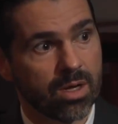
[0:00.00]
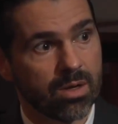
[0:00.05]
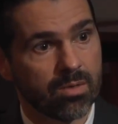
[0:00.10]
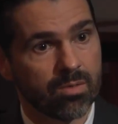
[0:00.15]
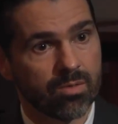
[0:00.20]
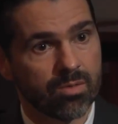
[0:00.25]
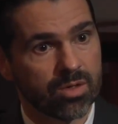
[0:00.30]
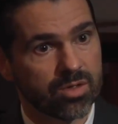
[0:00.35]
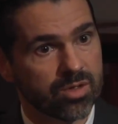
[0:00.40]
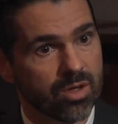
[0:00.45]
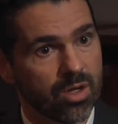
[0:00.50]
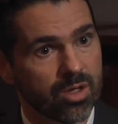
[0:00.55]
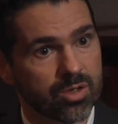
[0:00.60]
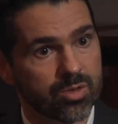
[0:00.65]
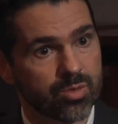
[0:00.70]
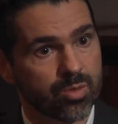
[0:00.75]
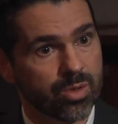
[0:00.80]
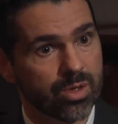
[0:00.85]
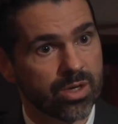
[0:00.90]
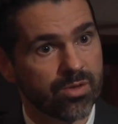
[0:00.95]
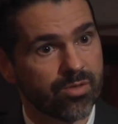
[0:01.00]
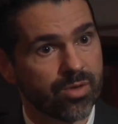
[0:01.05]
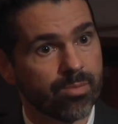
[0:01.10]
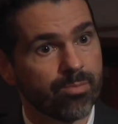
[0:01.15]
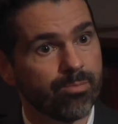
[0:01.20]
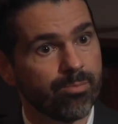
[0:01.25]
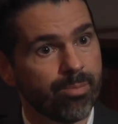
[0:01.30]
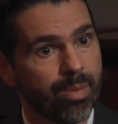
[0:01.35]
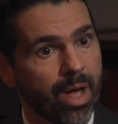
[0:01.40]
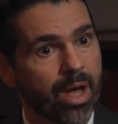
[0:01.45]
results were even
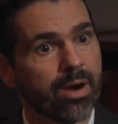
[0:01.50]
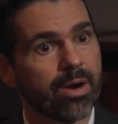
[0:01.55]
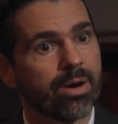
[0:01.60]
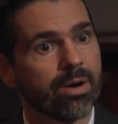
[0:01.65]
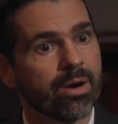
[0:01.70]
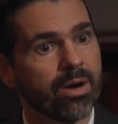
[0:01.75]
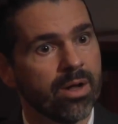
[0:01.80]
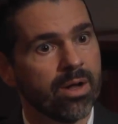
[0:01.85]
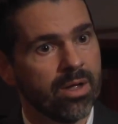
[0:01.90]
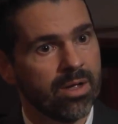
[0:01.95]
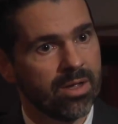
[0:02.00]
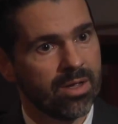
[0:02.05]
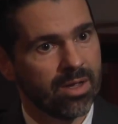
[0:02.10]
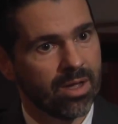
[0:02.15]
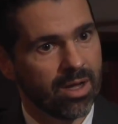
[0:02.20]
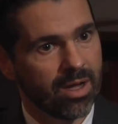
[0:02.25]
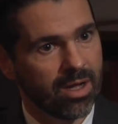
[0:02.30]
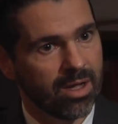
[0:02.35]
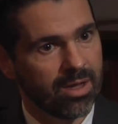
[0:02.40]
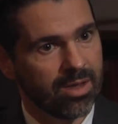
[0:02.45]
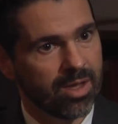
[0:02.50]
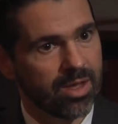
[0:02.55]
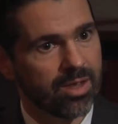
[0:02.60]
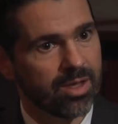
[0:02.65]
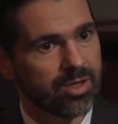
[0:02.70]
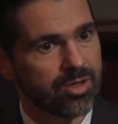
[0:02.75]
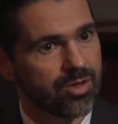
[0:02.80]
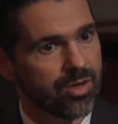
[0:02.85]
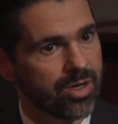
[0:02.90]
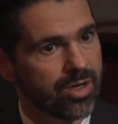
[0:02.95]
better than the
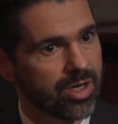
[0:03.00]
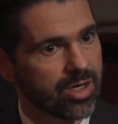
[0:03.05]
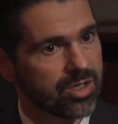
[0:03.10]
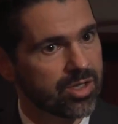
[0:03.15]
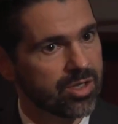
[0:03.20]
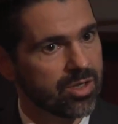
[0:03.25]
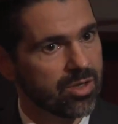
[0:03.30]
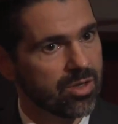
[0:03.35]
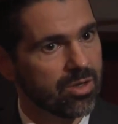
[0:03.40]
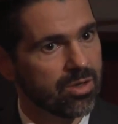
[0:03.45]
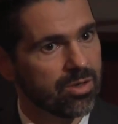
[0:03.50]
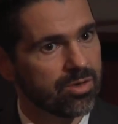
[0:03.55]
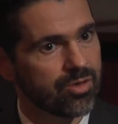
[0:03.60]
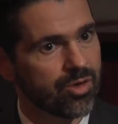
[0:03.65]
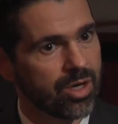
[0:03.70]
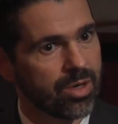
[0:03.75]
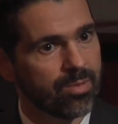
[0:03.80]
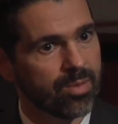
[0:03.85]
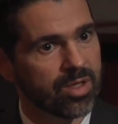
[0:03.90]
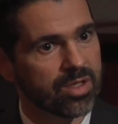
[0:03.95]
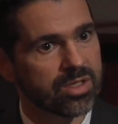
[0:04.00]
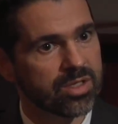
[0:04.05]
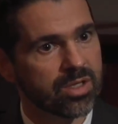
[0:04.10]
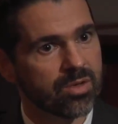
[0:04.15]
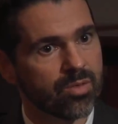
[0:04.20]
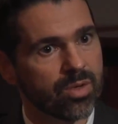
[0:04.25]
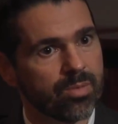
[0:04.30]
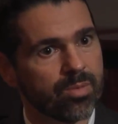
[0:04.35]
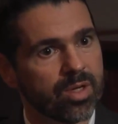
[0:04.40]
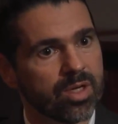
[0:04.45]
traditional treatments that
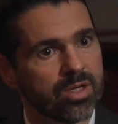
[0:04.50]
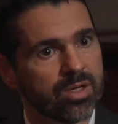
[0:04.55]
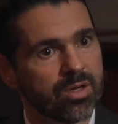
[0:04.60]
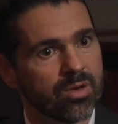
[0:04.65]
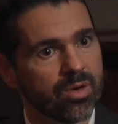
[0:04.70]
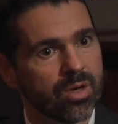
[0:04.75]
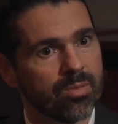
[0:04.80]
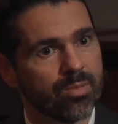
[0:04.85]
we've been doing.